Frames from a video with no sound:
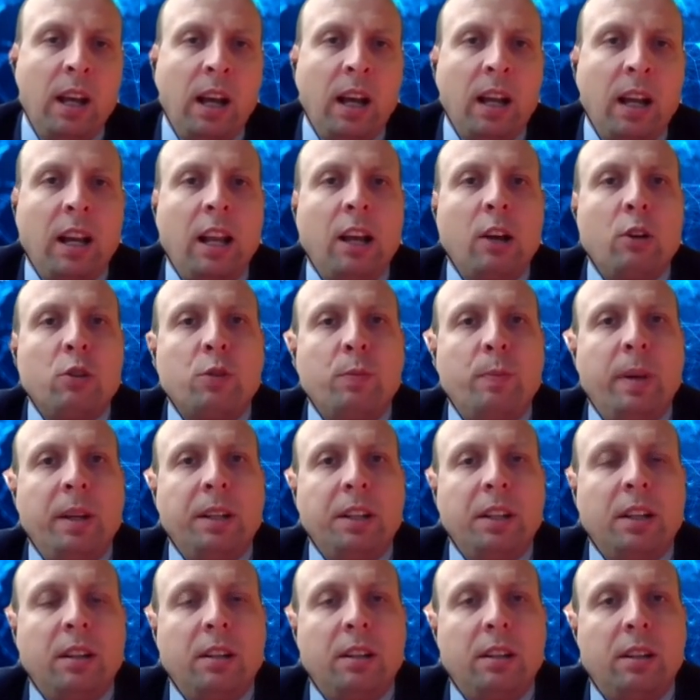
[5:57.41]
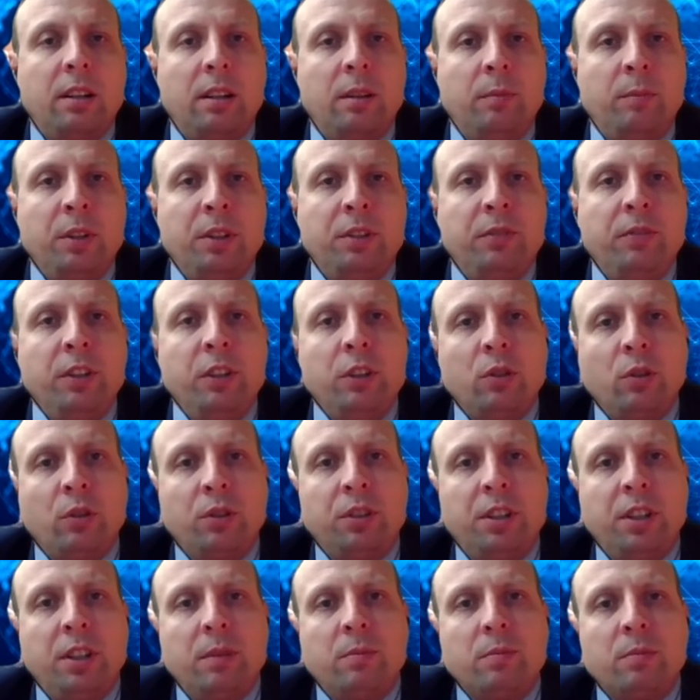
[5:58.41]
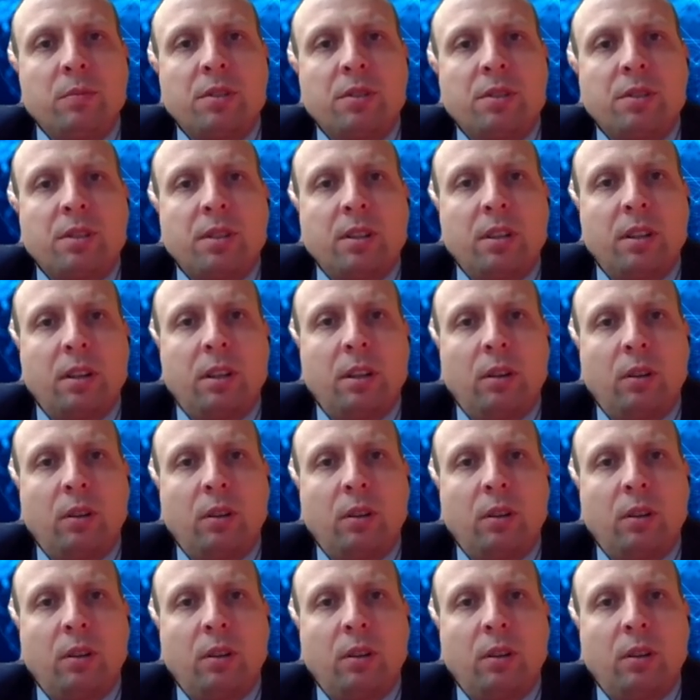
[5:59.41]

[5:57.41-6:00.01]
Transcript: allows better between your teams